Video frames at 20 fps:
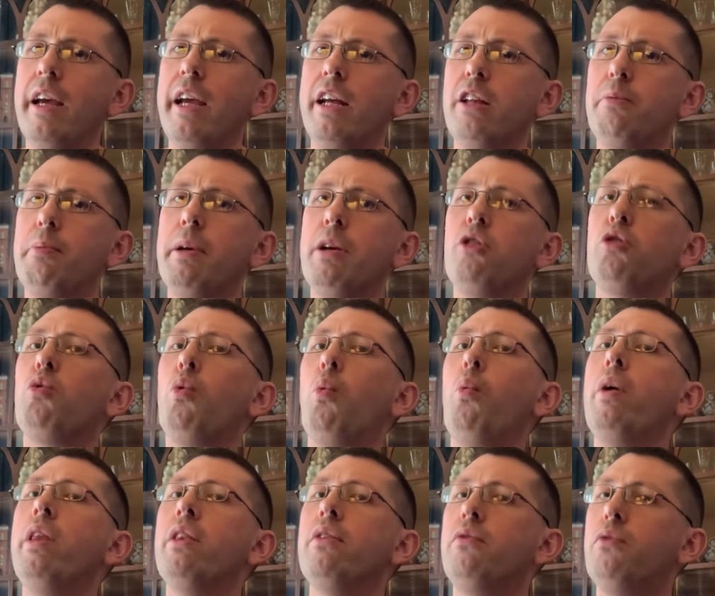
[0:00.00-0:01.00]
It's because
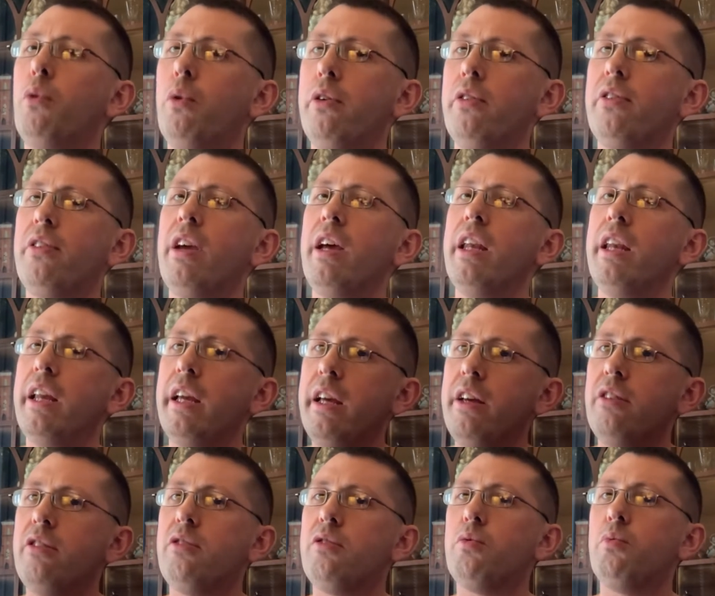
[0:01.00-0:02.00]
when the foreskin
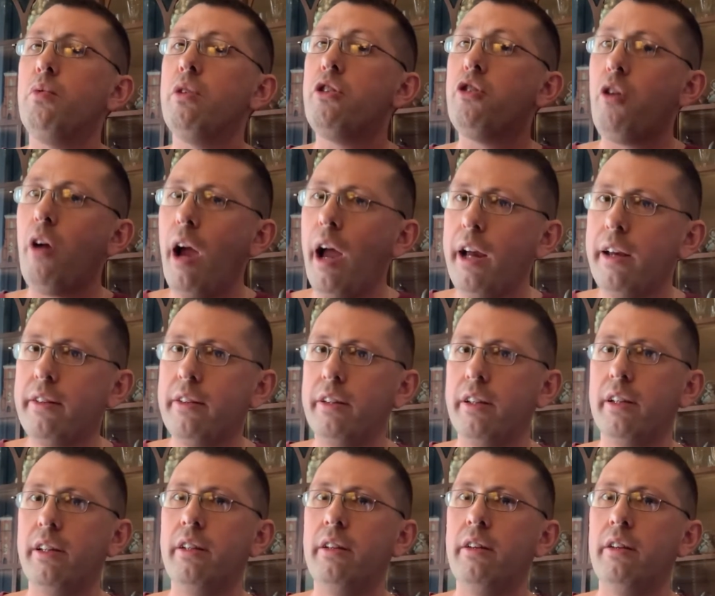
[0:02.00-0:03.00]
is
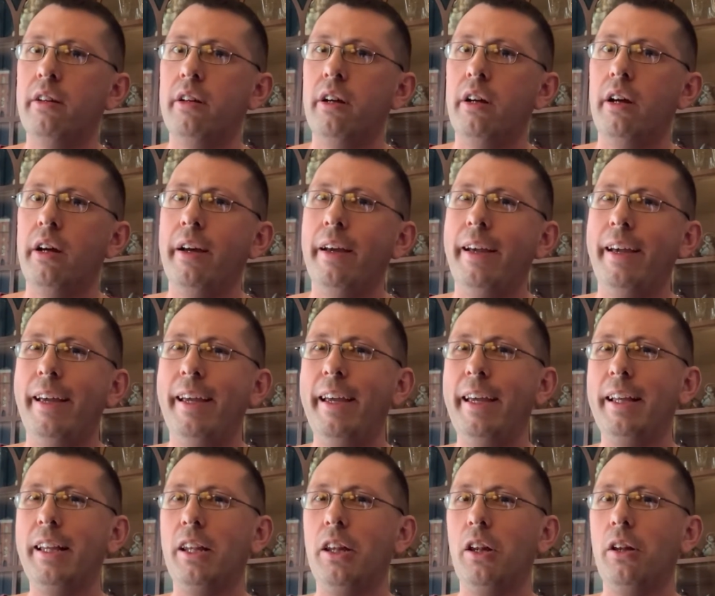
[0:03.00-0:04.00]
retracted,
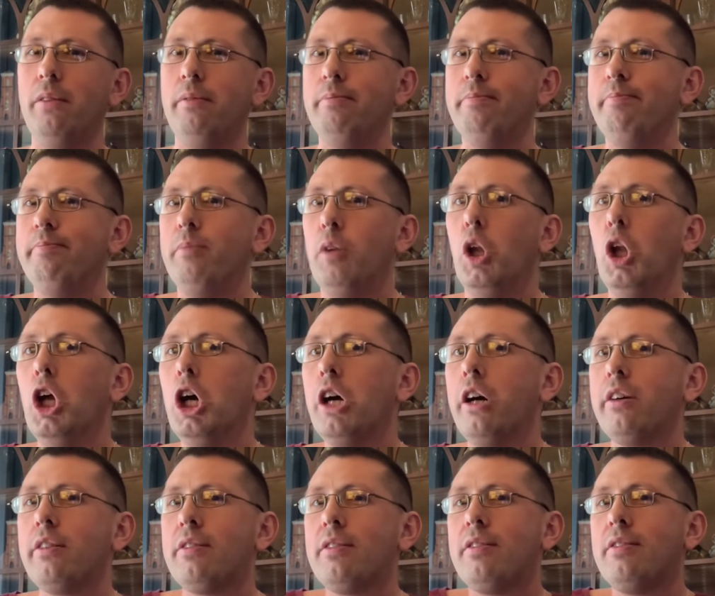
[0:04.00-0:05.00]
it
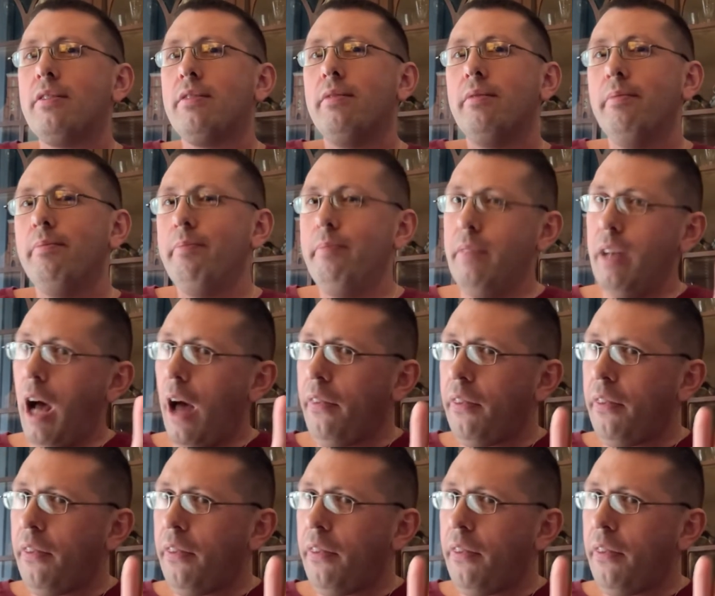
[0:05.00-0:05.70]
looks not